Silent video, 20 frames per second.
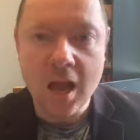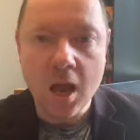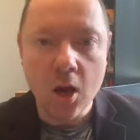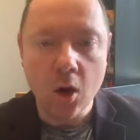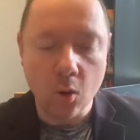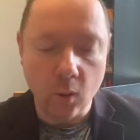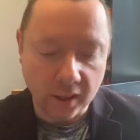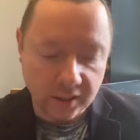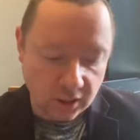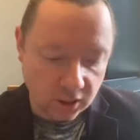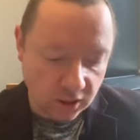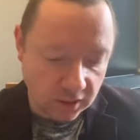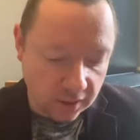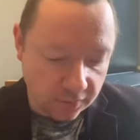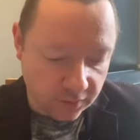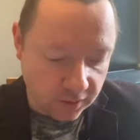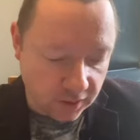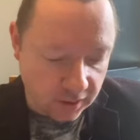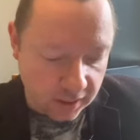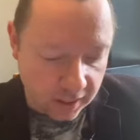Question
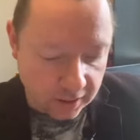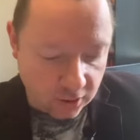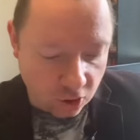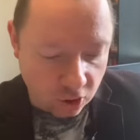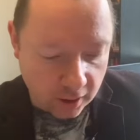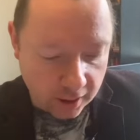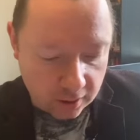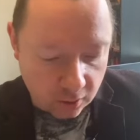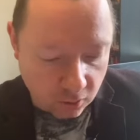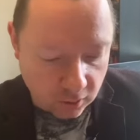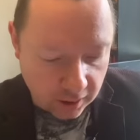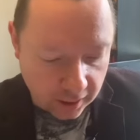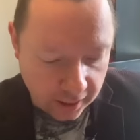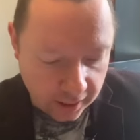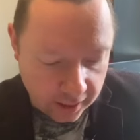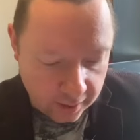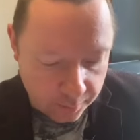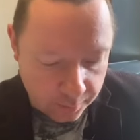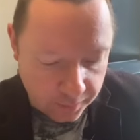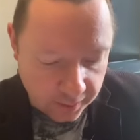7 says triangles
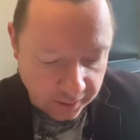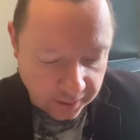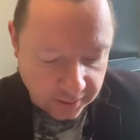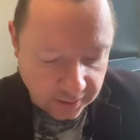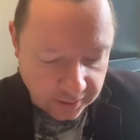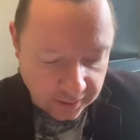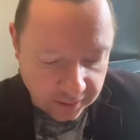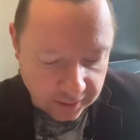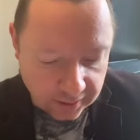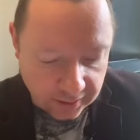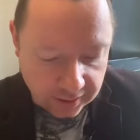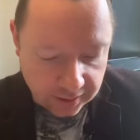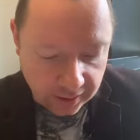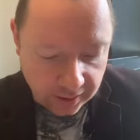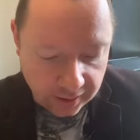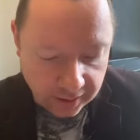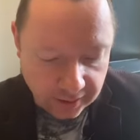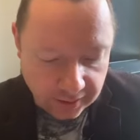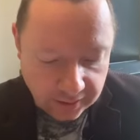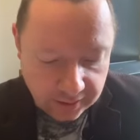ABC and
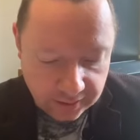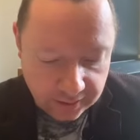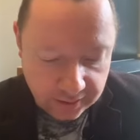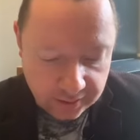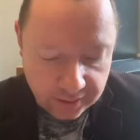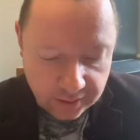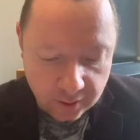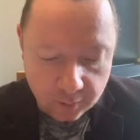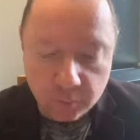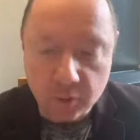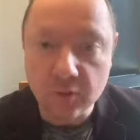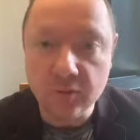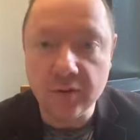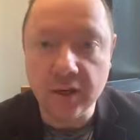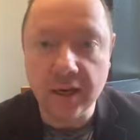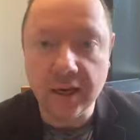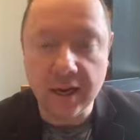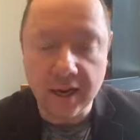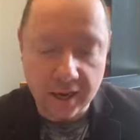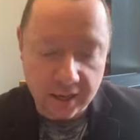ADE are both
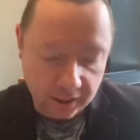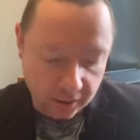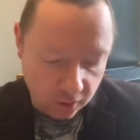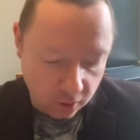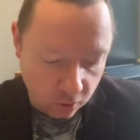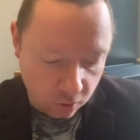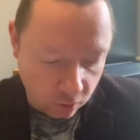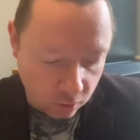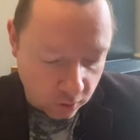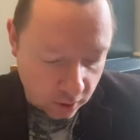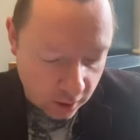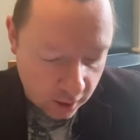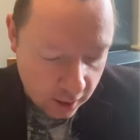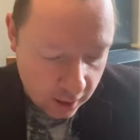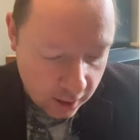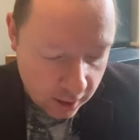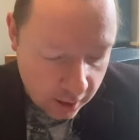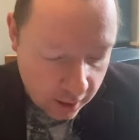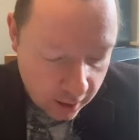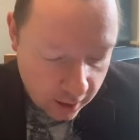right angled.
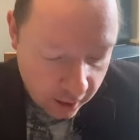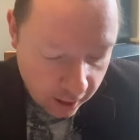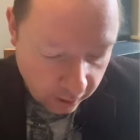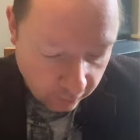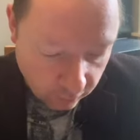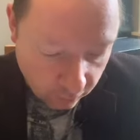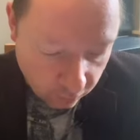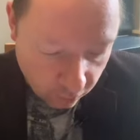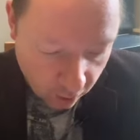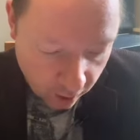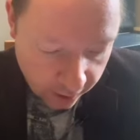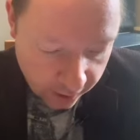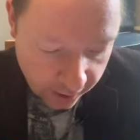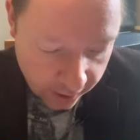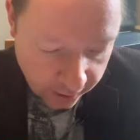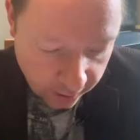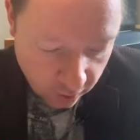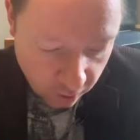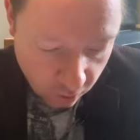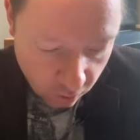And we've got an
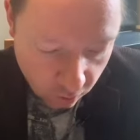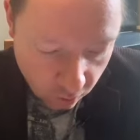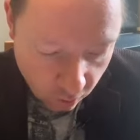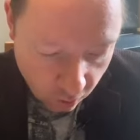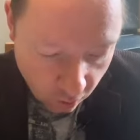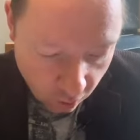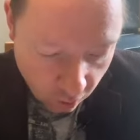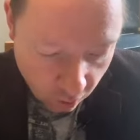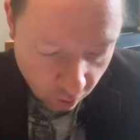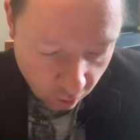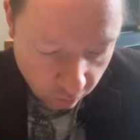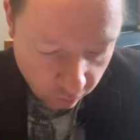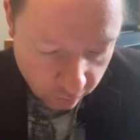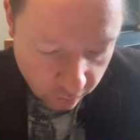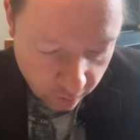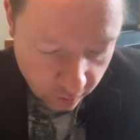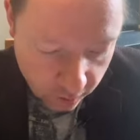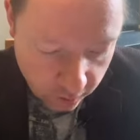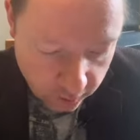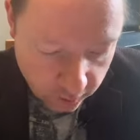angle of
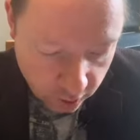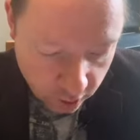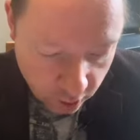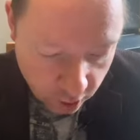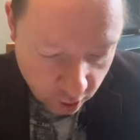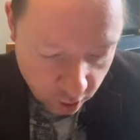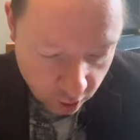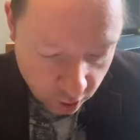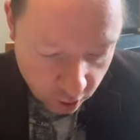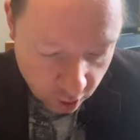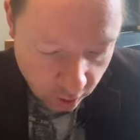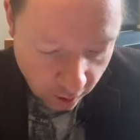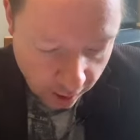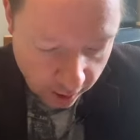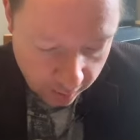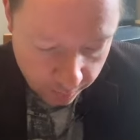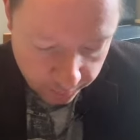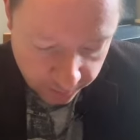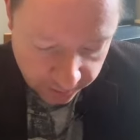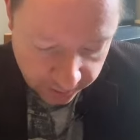Q
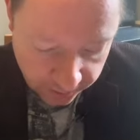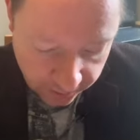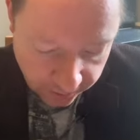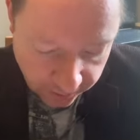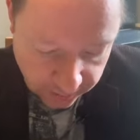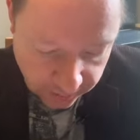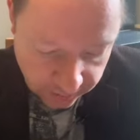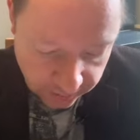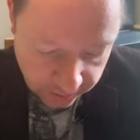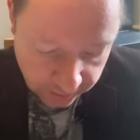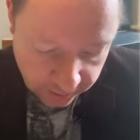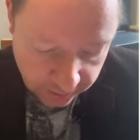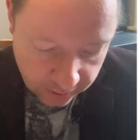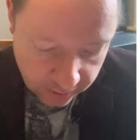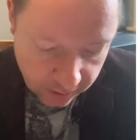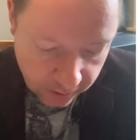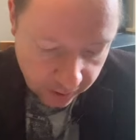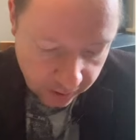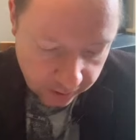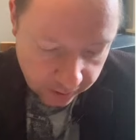at BAC
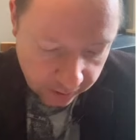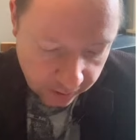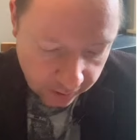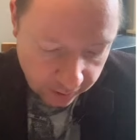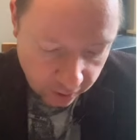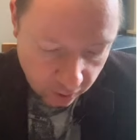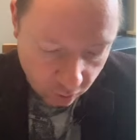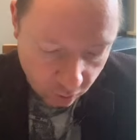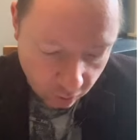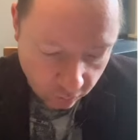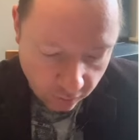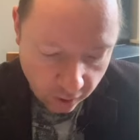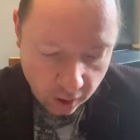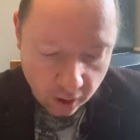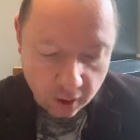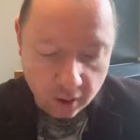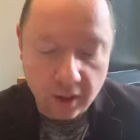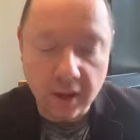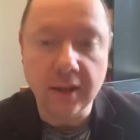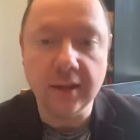and an angle of
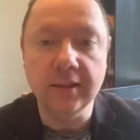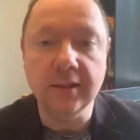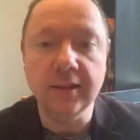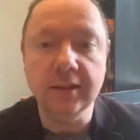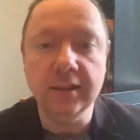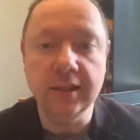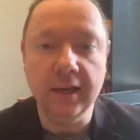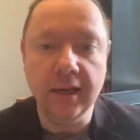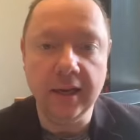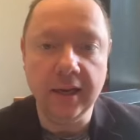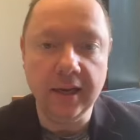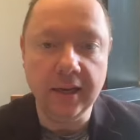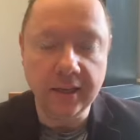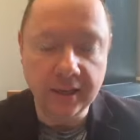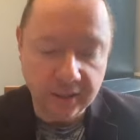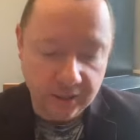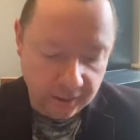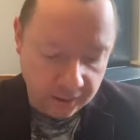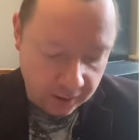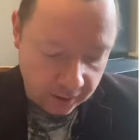R at
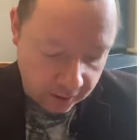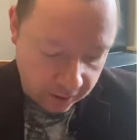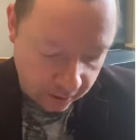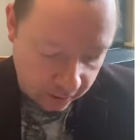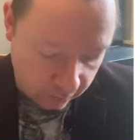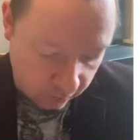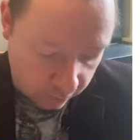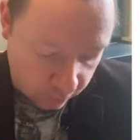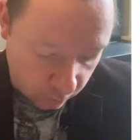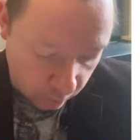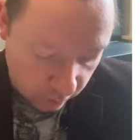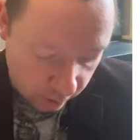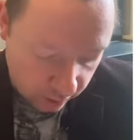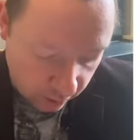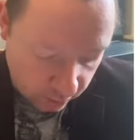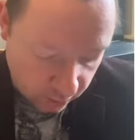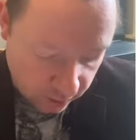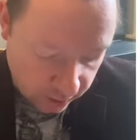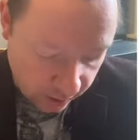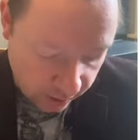DAE. And we have to work
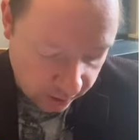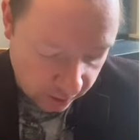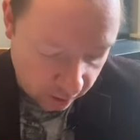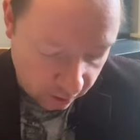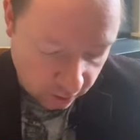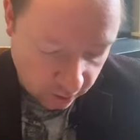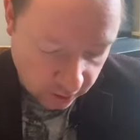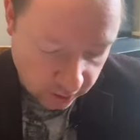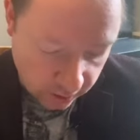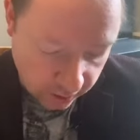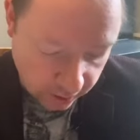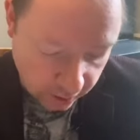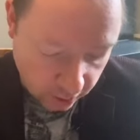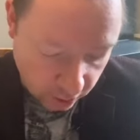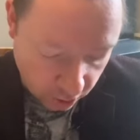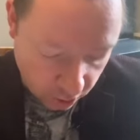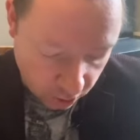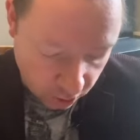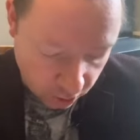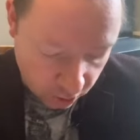out sine R and sine
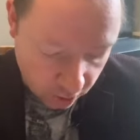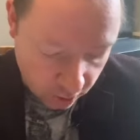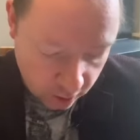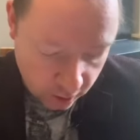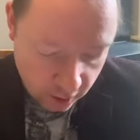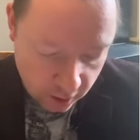Q.